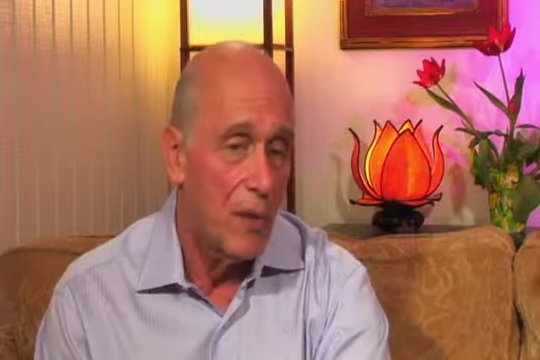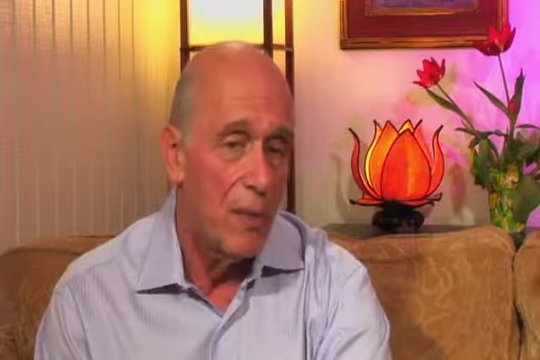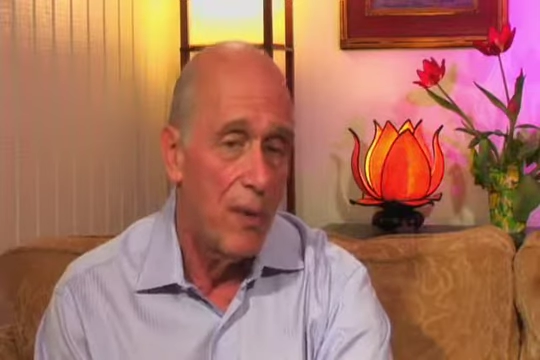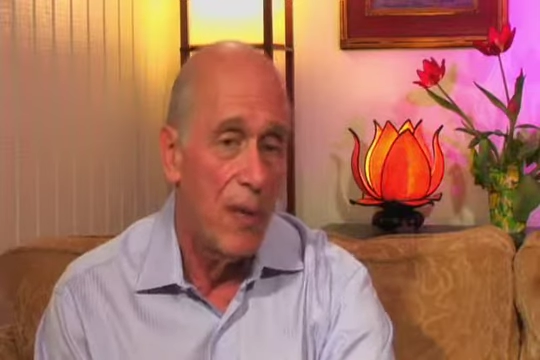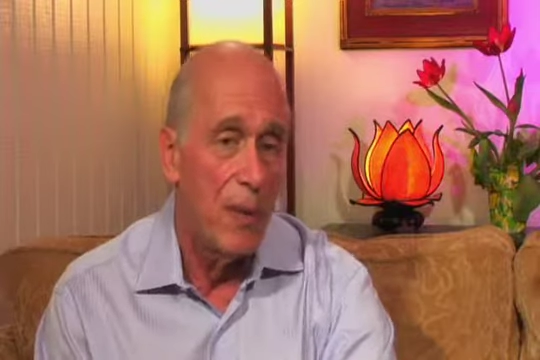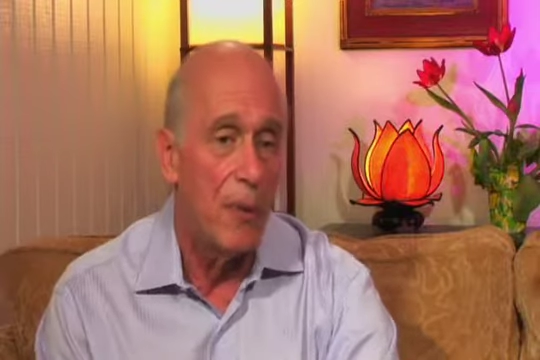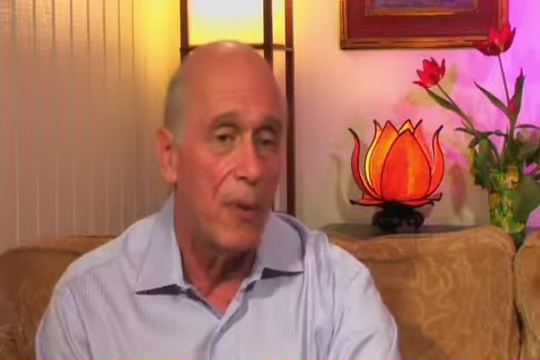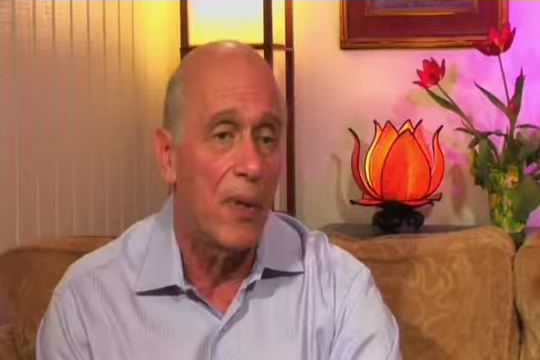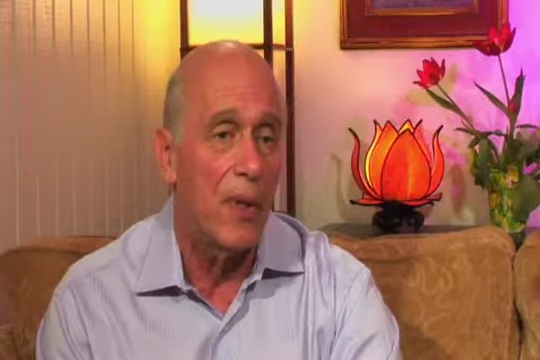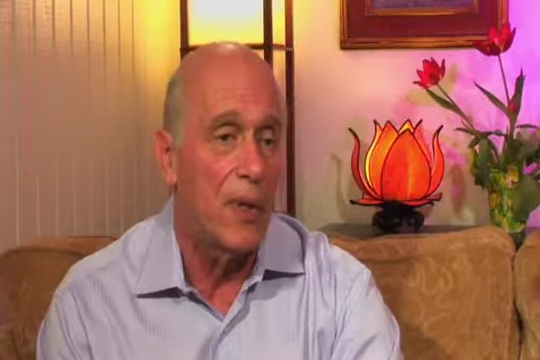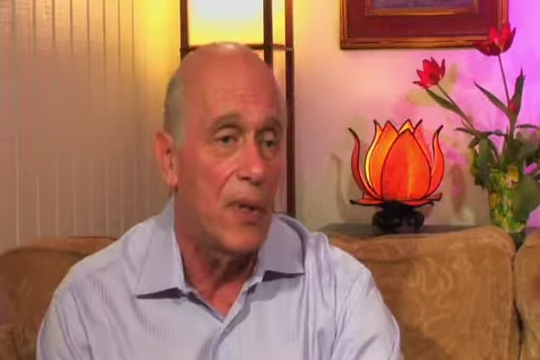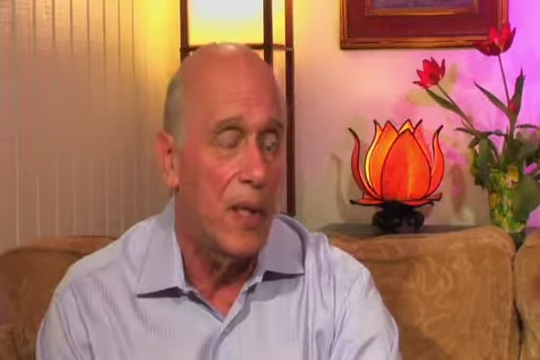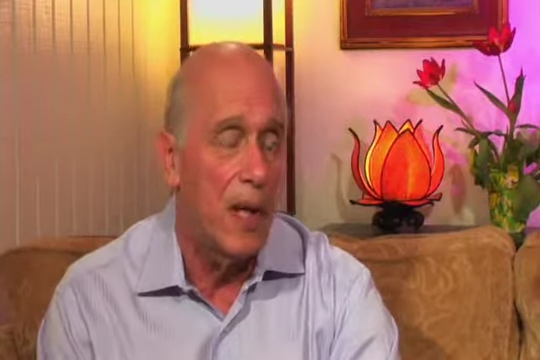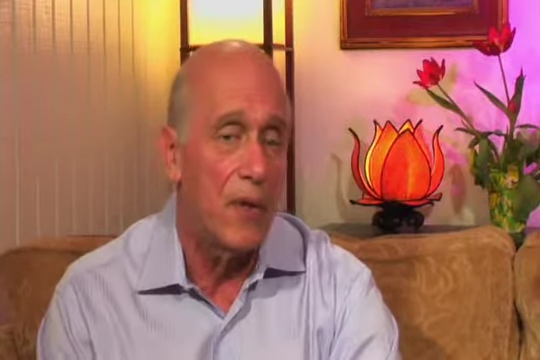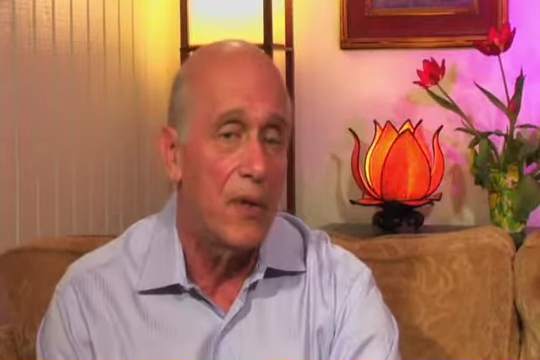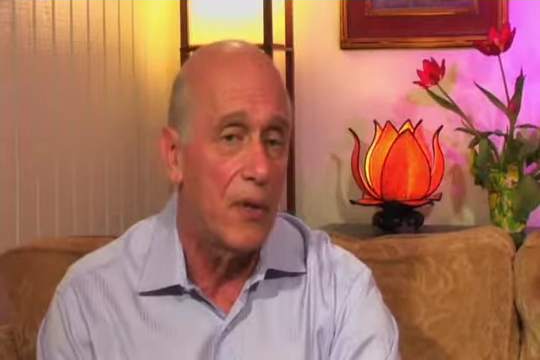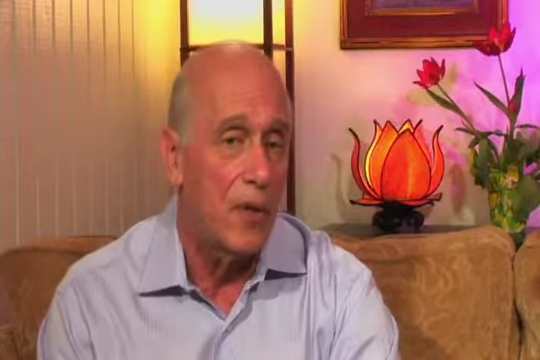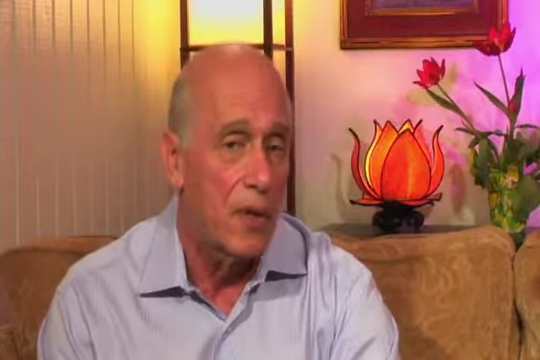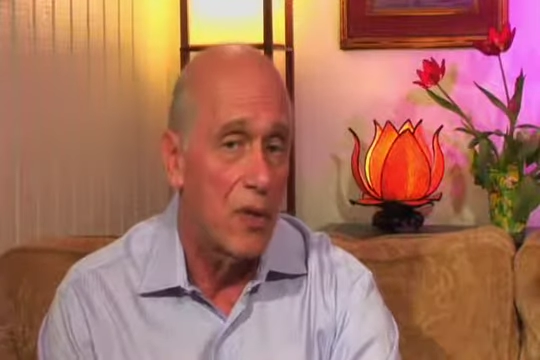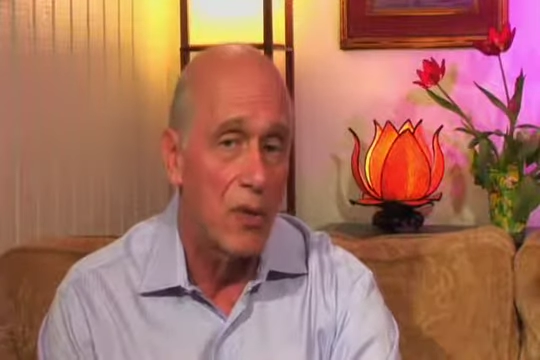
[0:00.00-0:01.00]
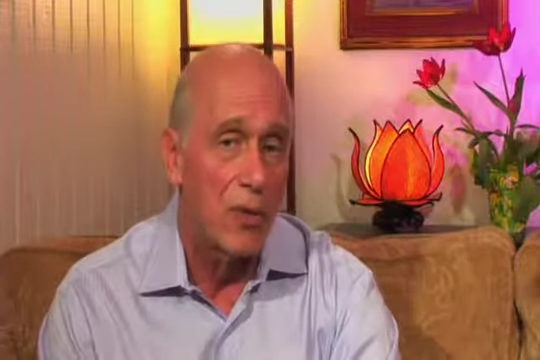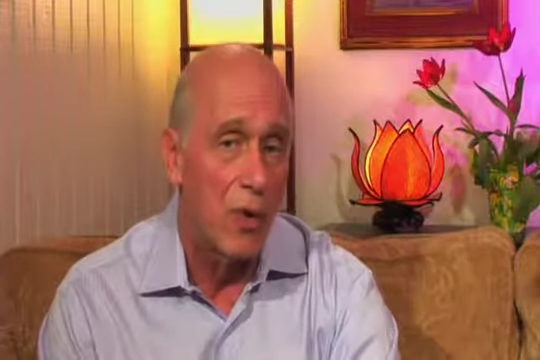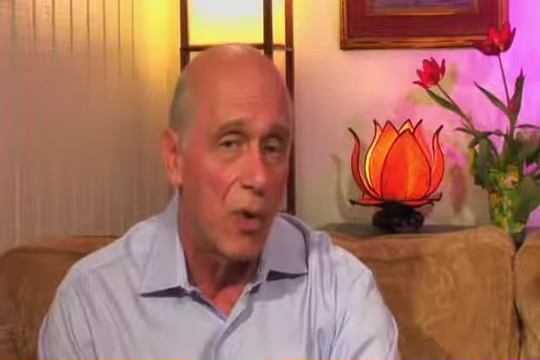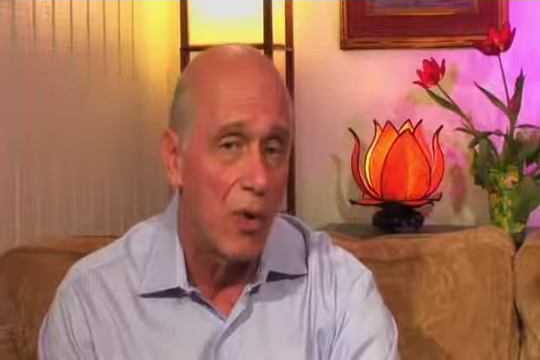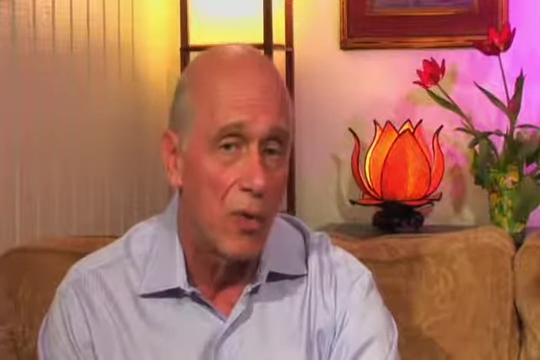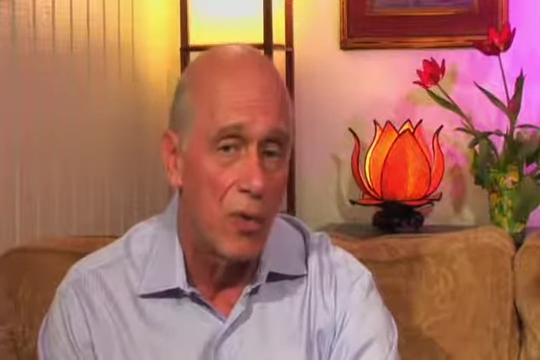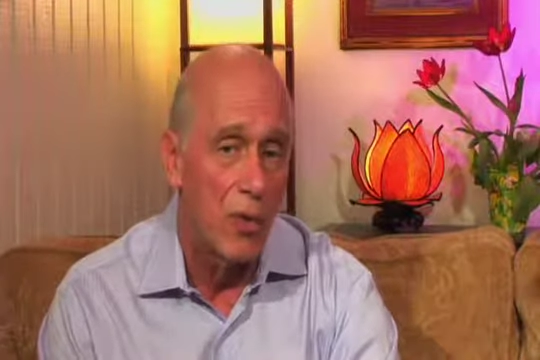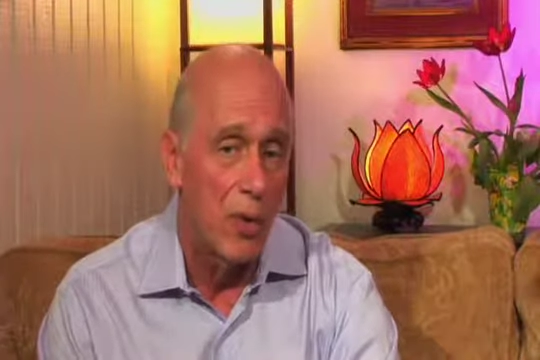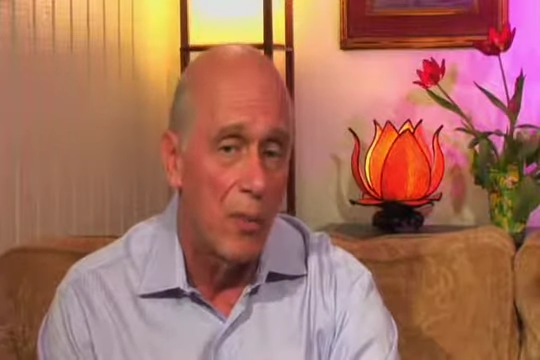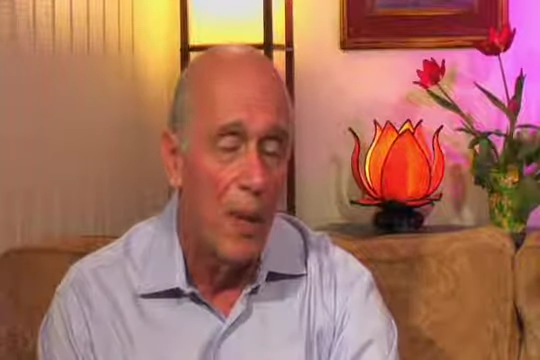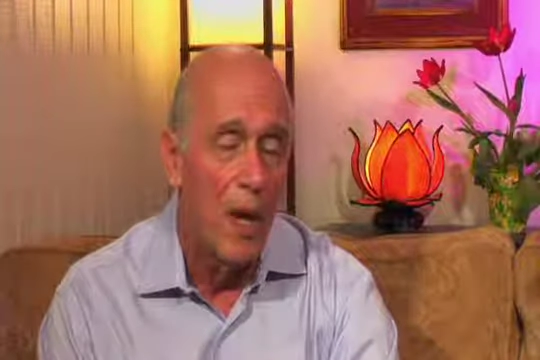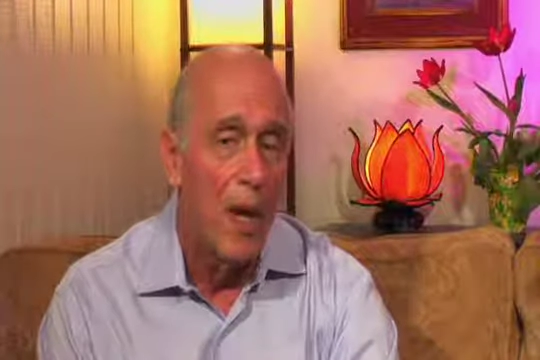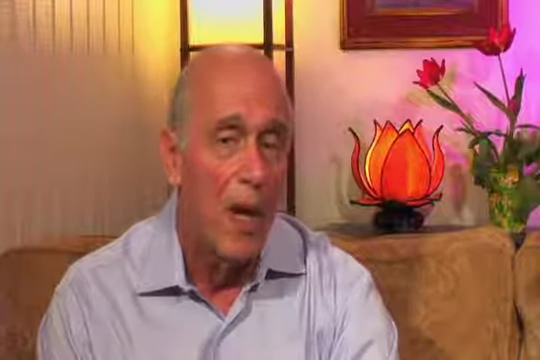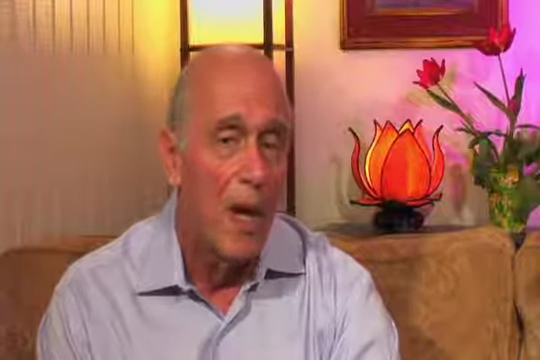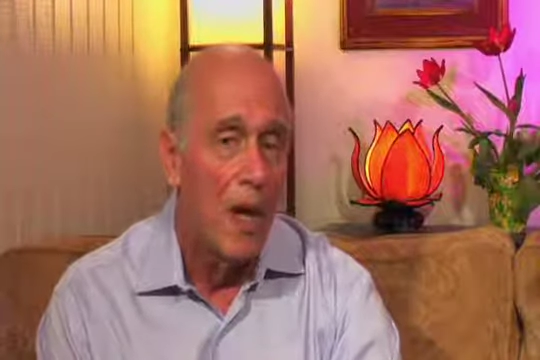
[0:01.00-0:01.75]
people in the other control group,